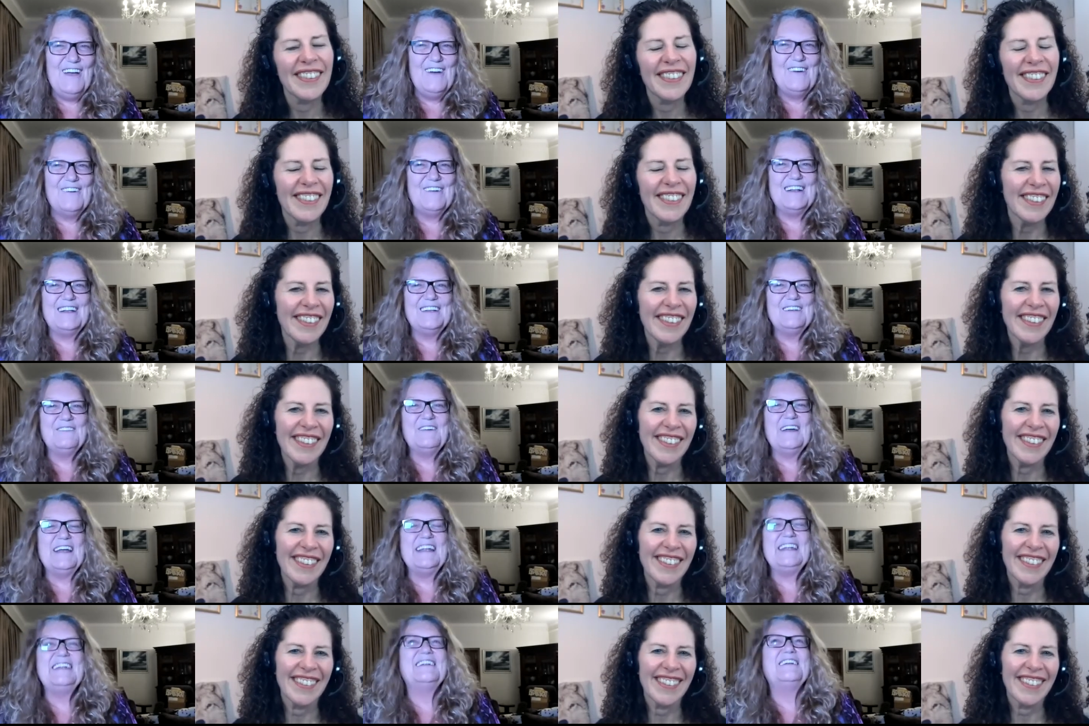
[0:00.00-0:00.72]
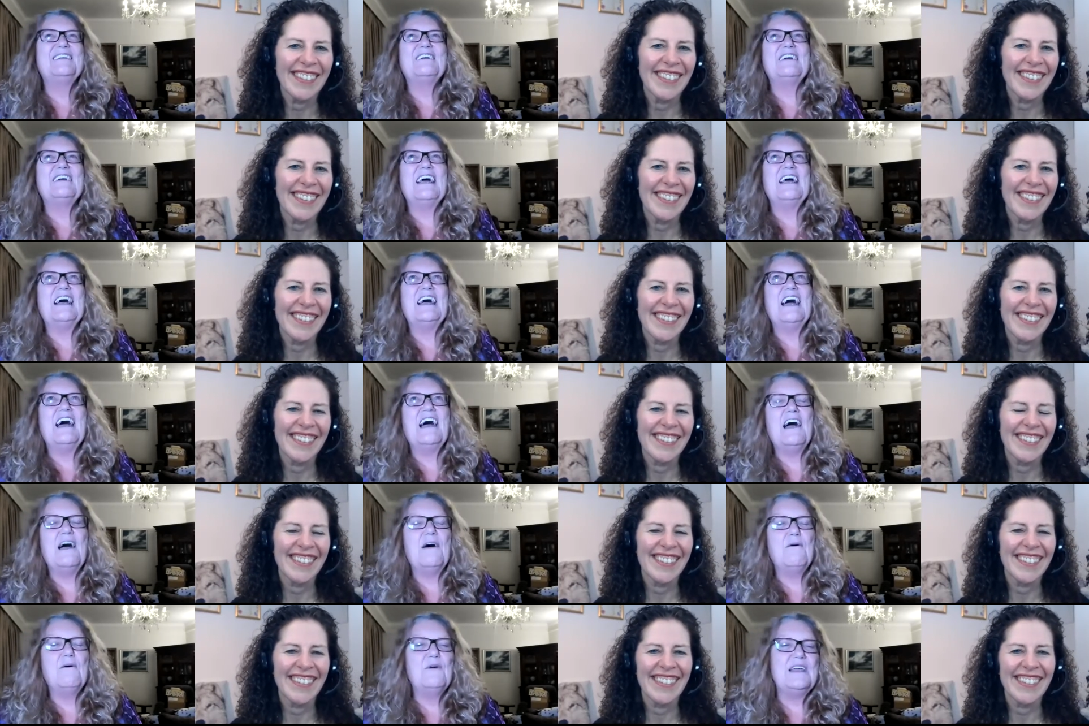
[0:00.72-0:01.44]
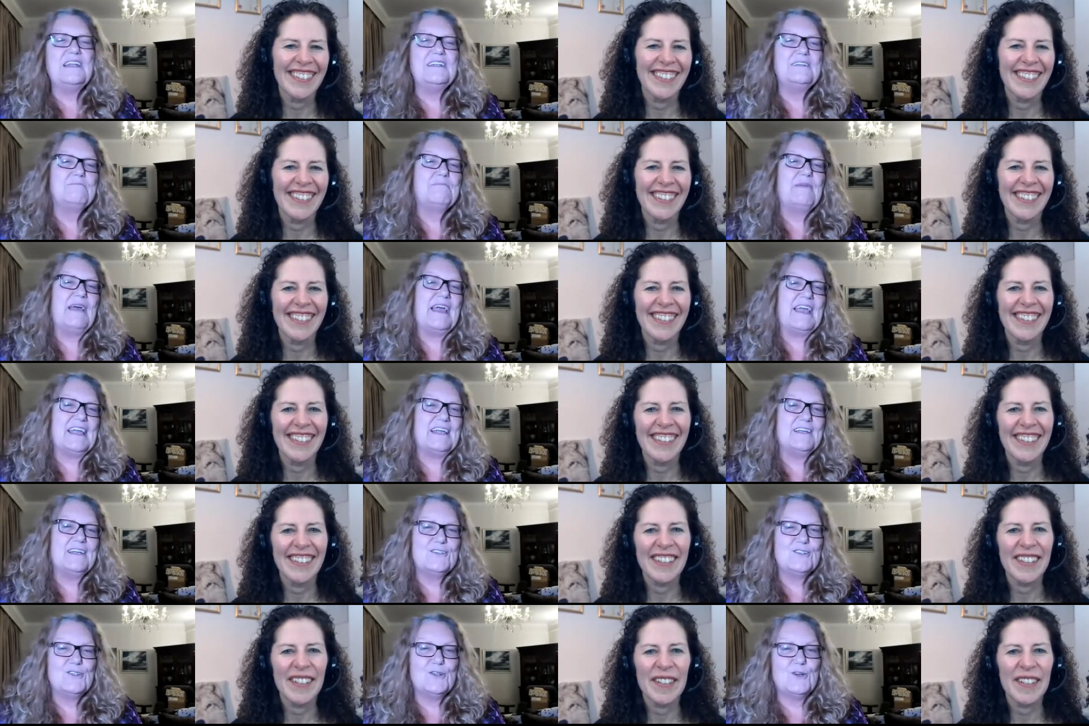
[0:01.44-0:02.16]
Speaker 1: well, when uh, I went back
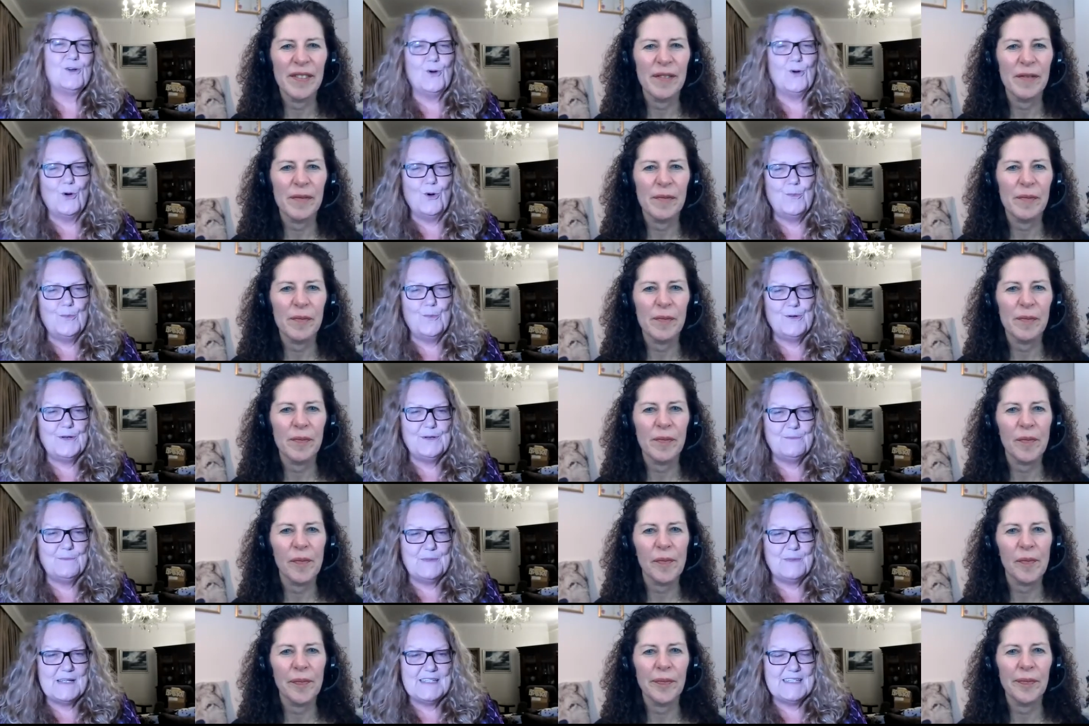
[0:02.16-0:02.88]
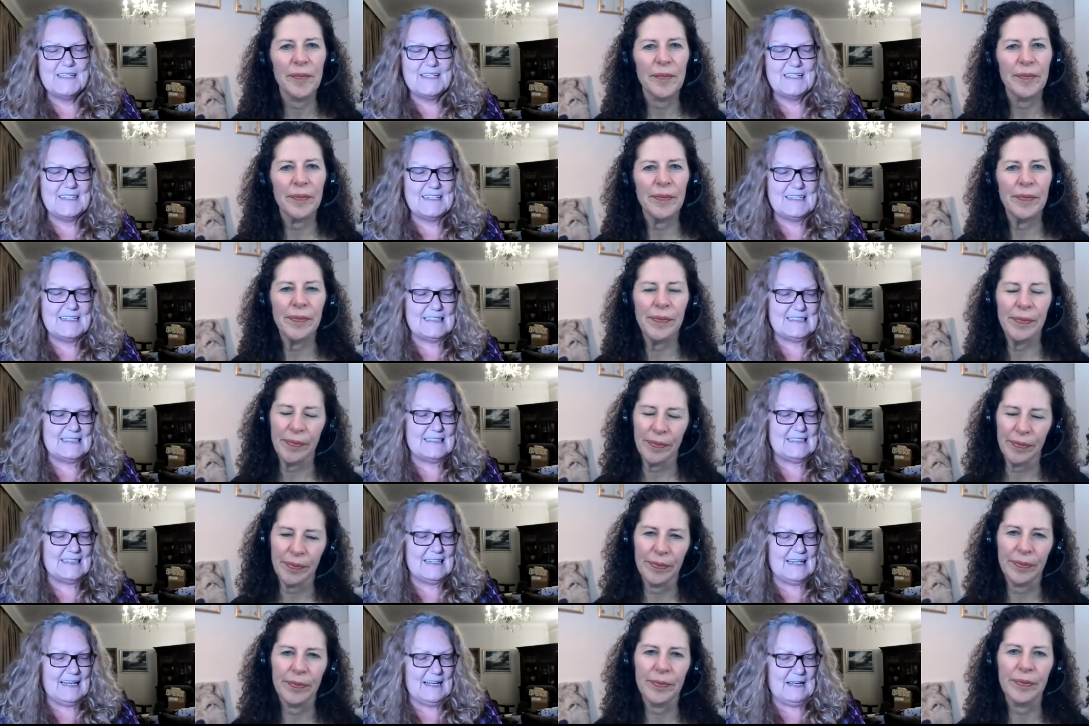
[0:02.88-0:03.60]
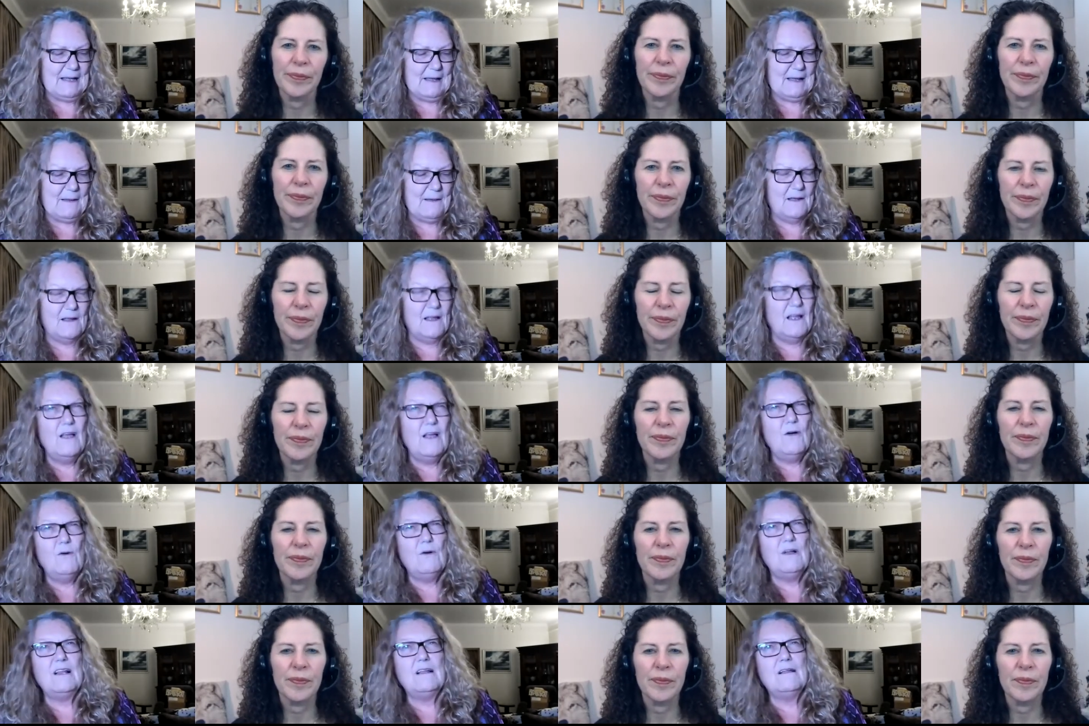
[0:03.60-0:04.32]
into corporate business, uh,
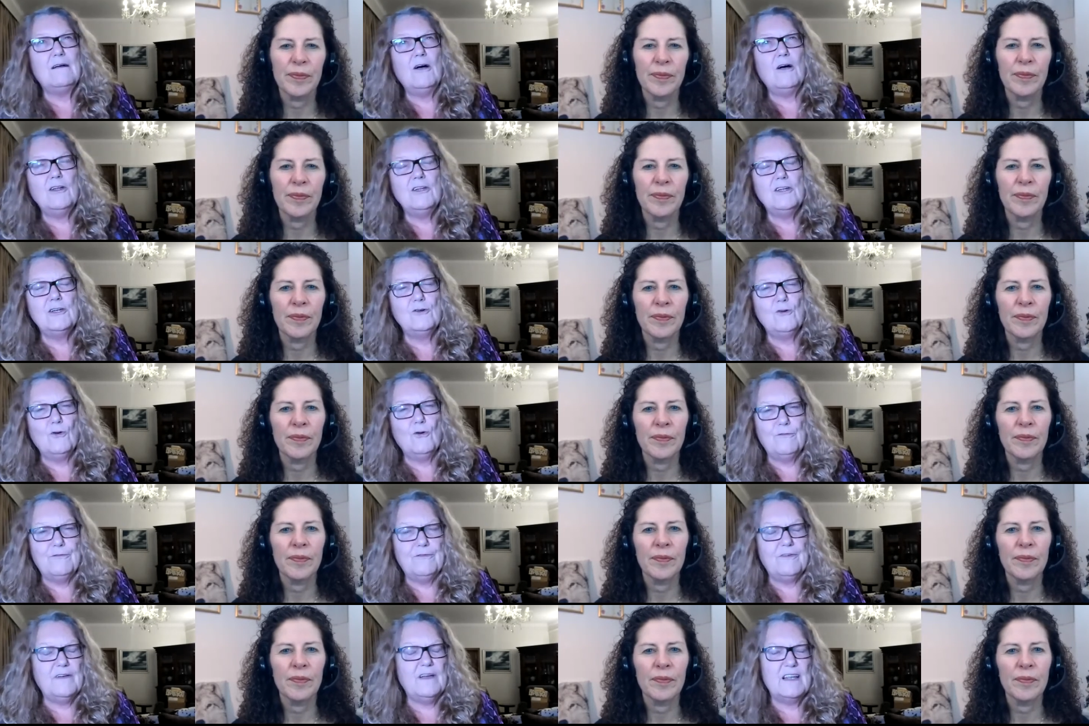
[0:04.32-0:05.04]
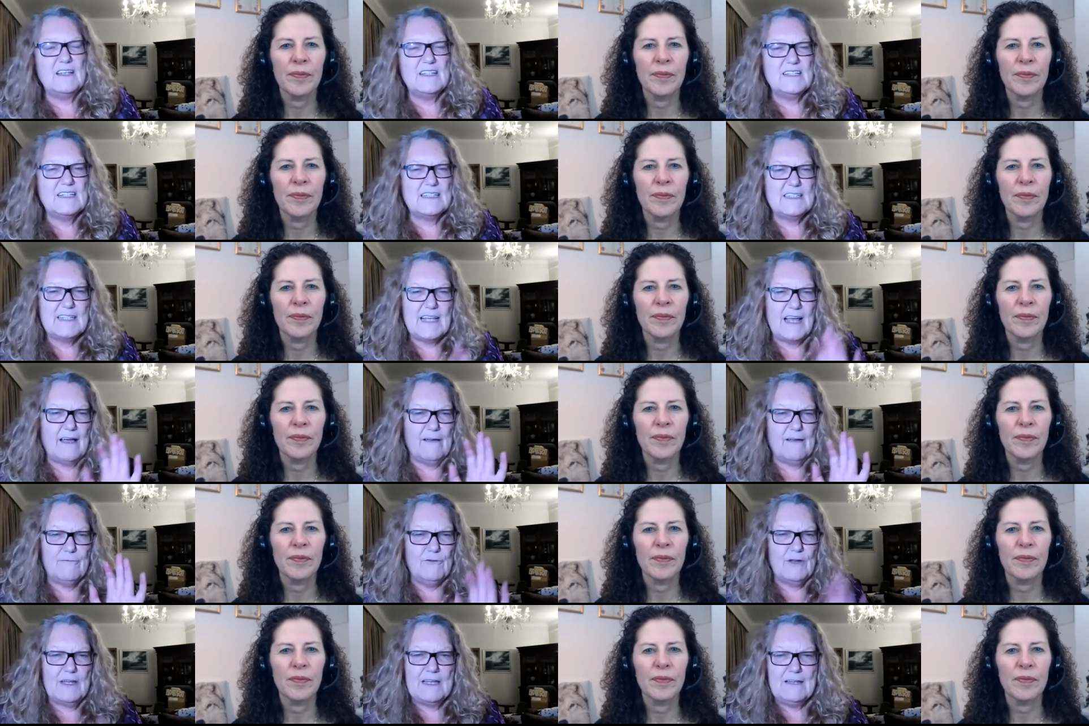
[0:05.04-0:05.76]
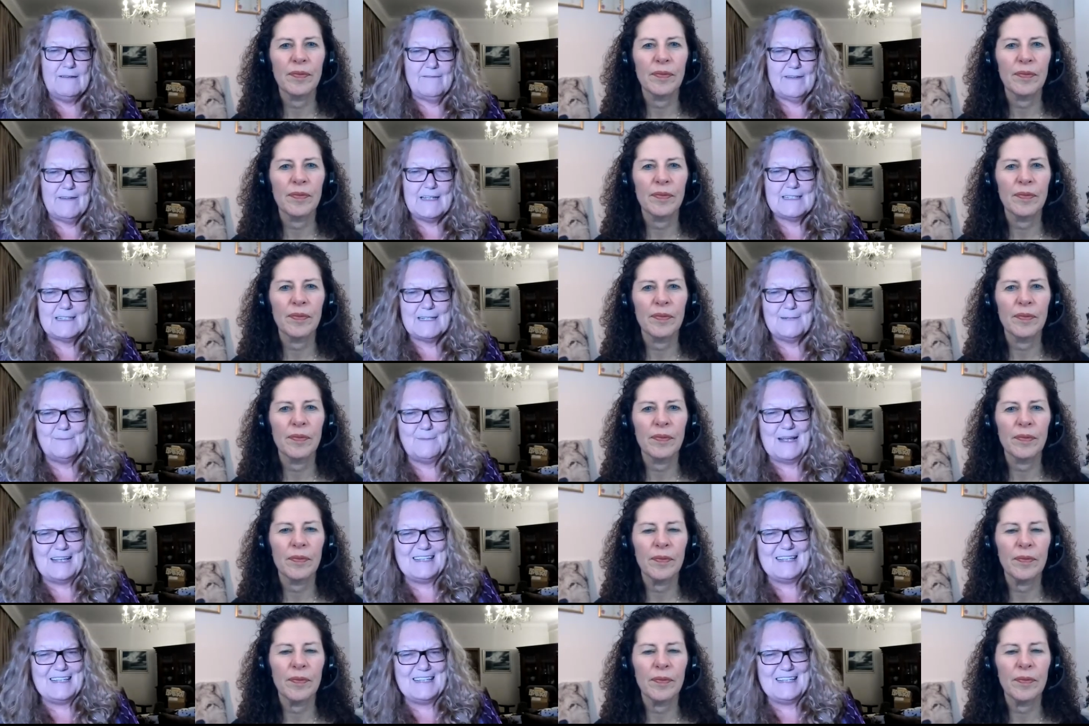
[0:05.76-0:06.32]
well, on and off, as I say, I've reinvented